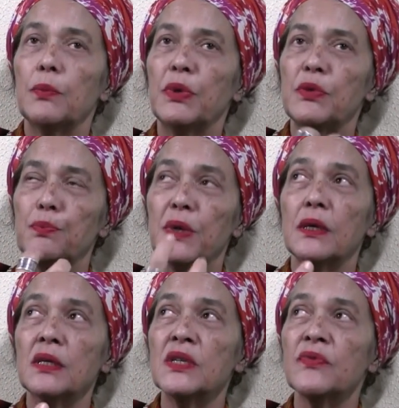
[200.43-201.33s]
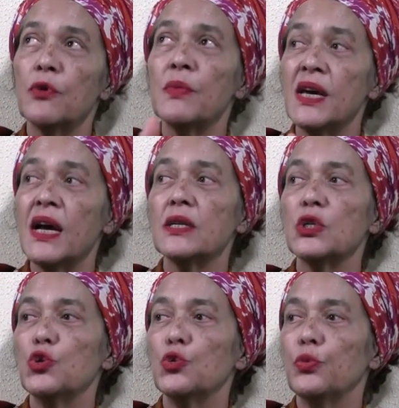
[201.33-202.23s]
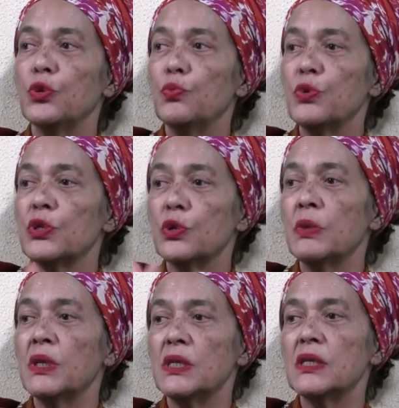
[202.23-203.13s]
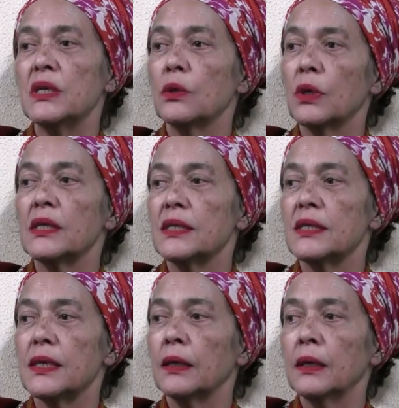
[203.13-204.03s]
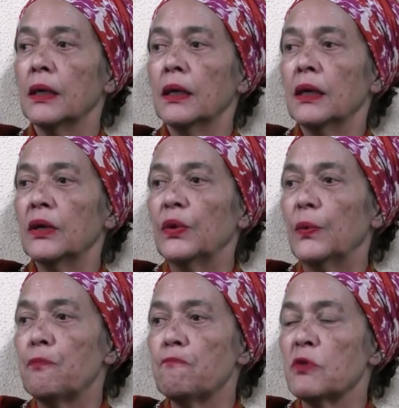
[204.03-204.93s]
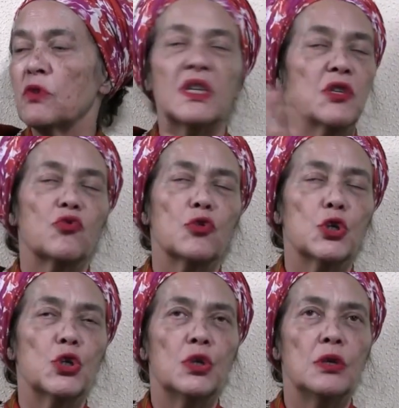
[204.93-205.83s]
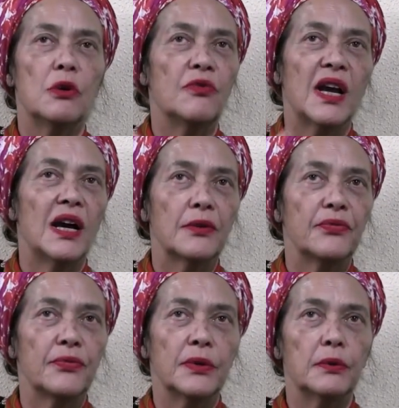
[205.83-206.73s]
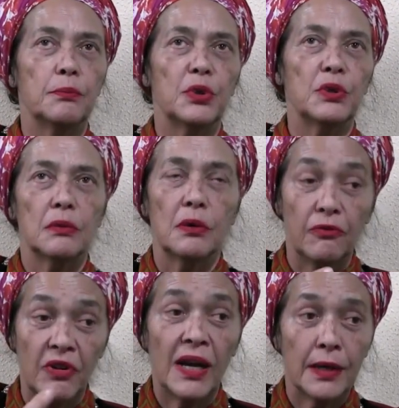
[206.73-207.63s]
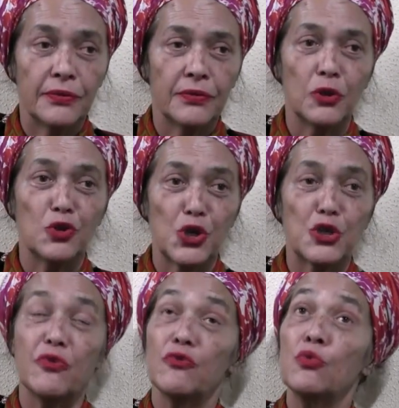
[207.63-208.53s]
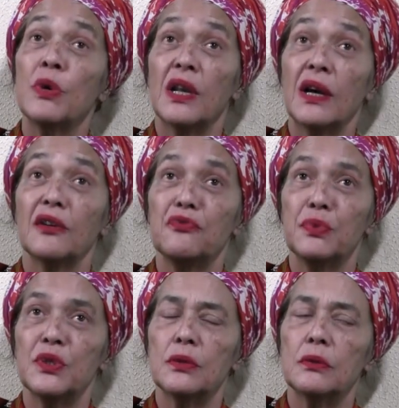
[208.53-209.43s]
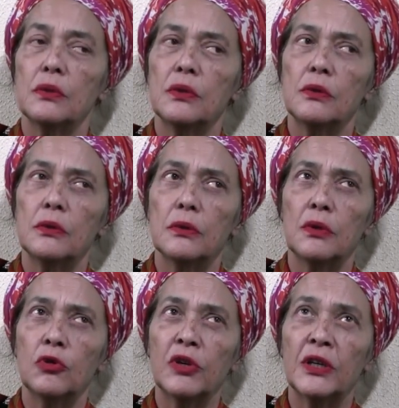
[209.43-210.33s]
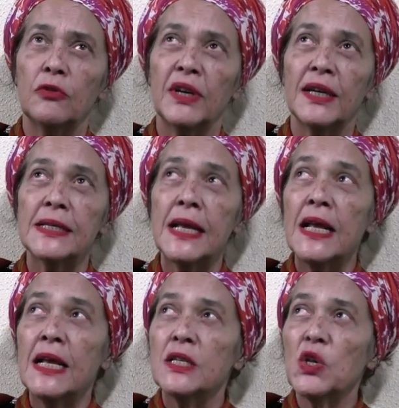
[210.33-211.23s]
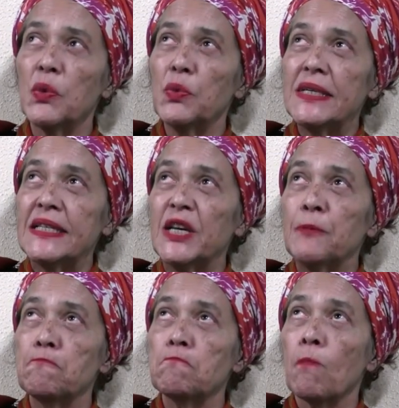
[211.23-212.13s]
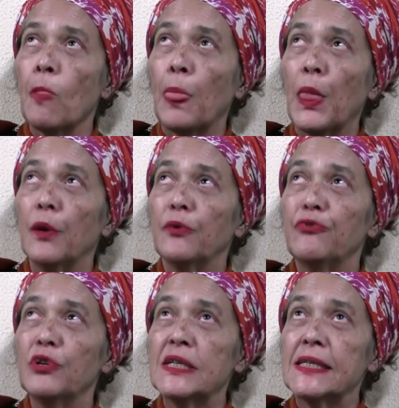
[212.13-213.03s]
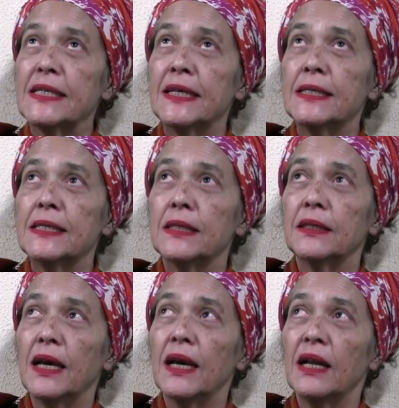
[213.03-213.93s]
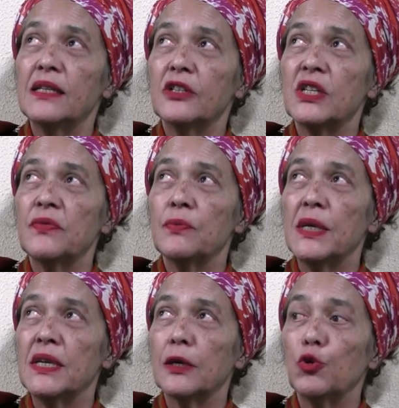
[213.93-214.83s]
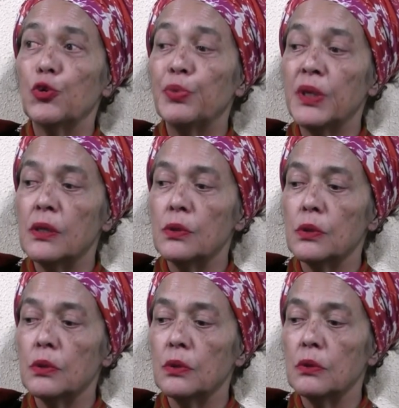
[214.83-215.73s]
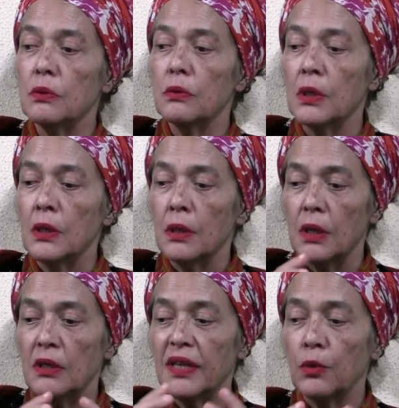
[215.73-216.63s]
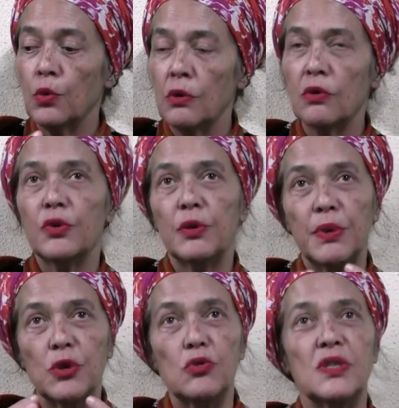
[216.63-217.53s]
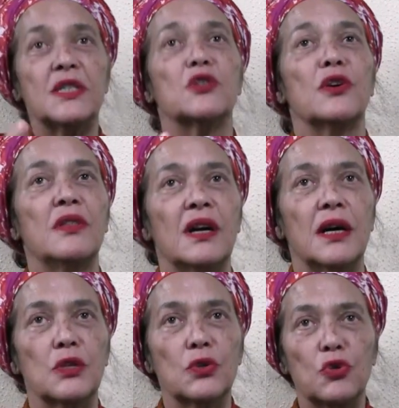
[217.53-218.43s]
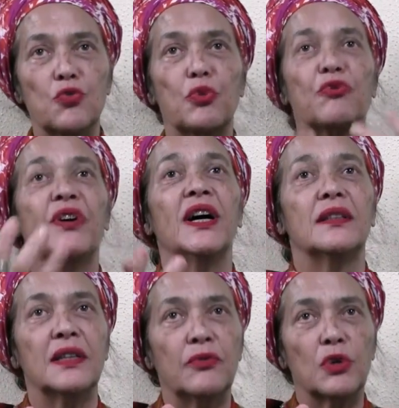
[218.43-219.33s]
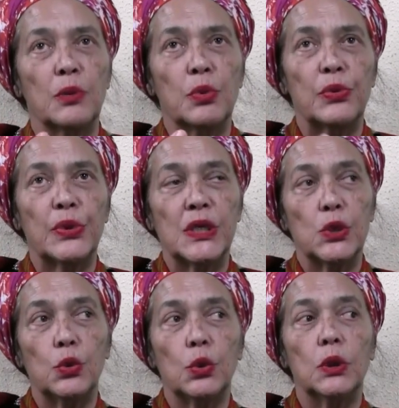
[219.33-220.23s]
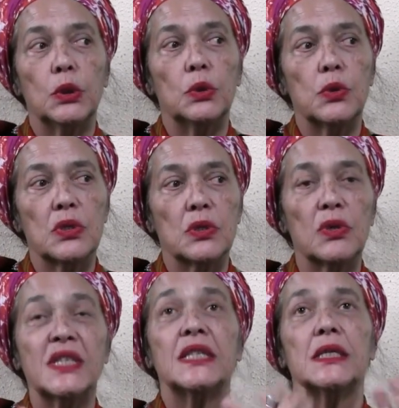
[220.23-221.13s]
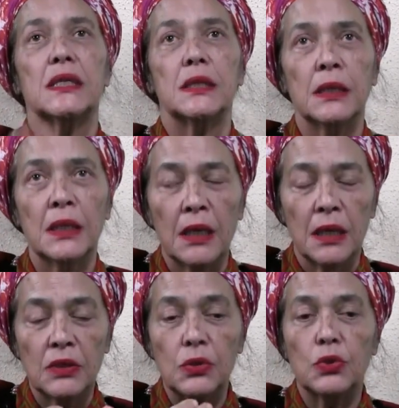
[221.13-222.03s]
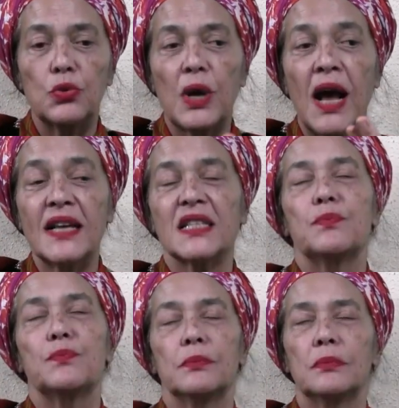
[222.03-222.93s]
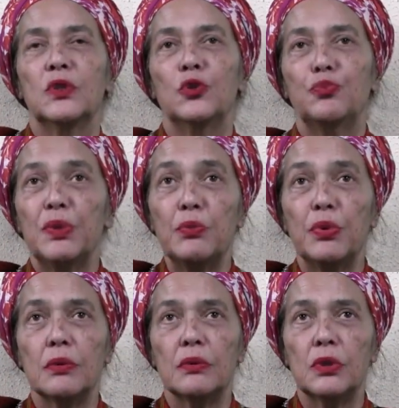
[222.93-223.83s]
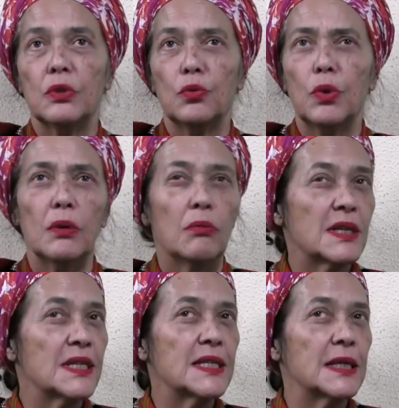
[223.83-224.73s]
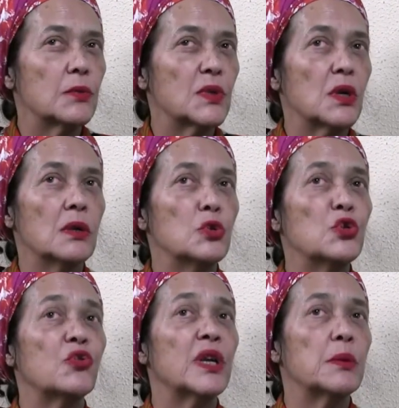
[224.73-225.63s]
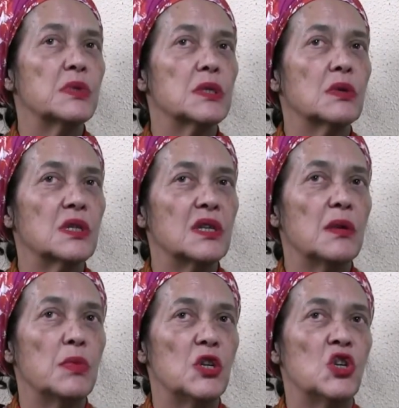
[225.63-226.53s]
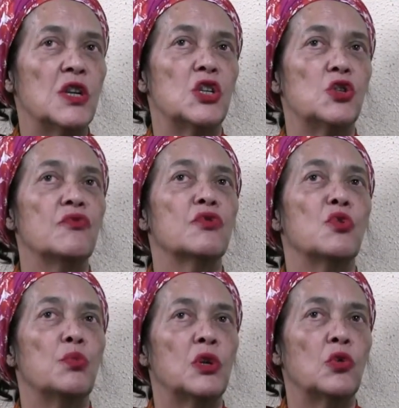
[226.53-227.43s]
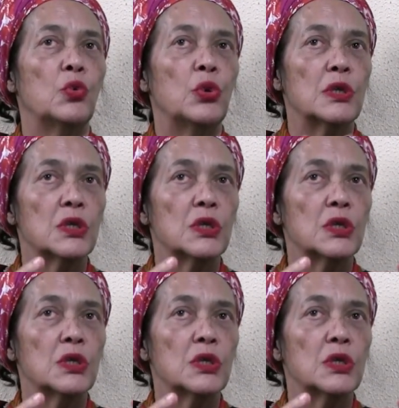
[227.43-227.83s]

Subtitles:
But because from that you pull so many things against the destruction of life, but of life, not just of human life, but all kind of lives. So I will say, for instance, alternative media could be the their role will be to discuss that, to provide that vocabulary, to solicit, to ask, you know, people, you know, what is it? What are your dreams? What are the imagination for the better world?